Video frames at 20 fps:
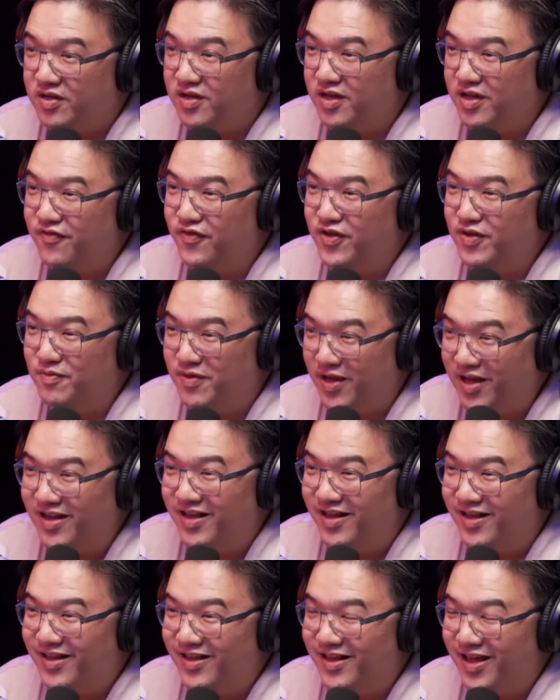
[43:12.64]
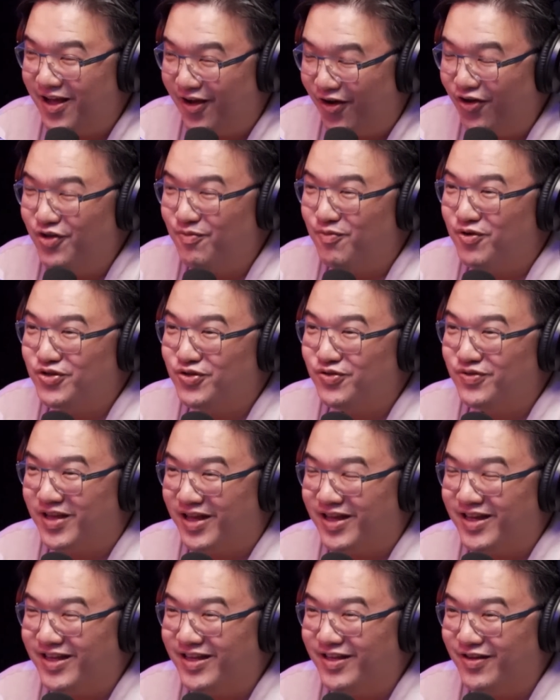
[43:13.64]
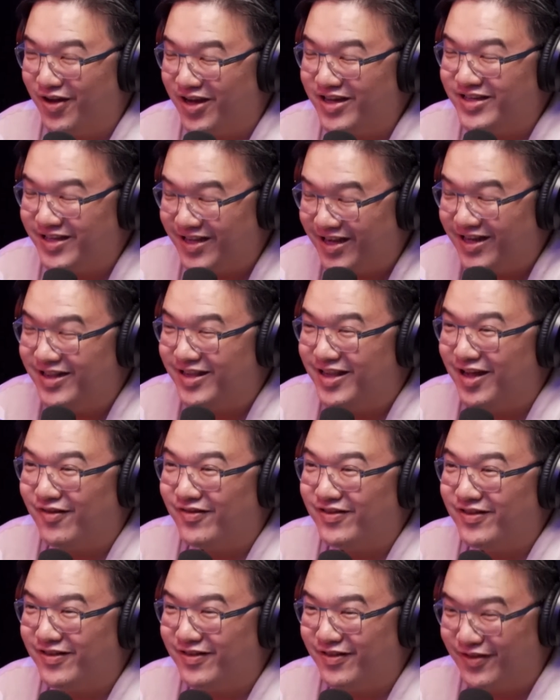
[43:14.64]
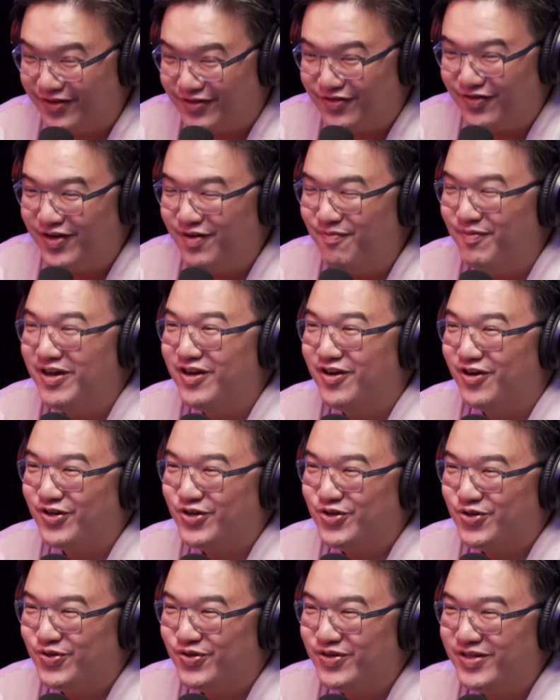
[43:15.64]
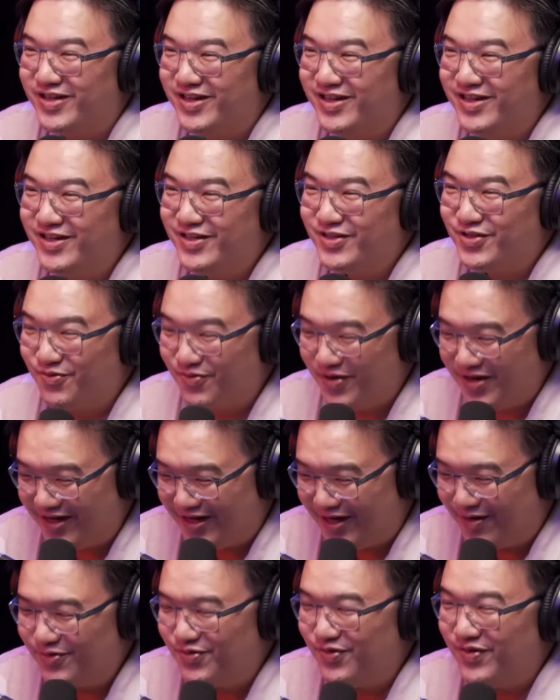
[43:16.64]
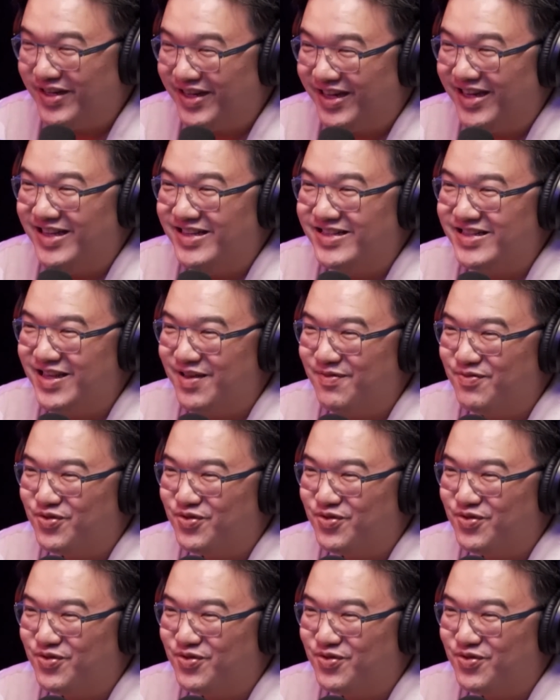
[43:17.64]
Even then, also like as an adult, it's already being controlled. So when it comes to a kid's name,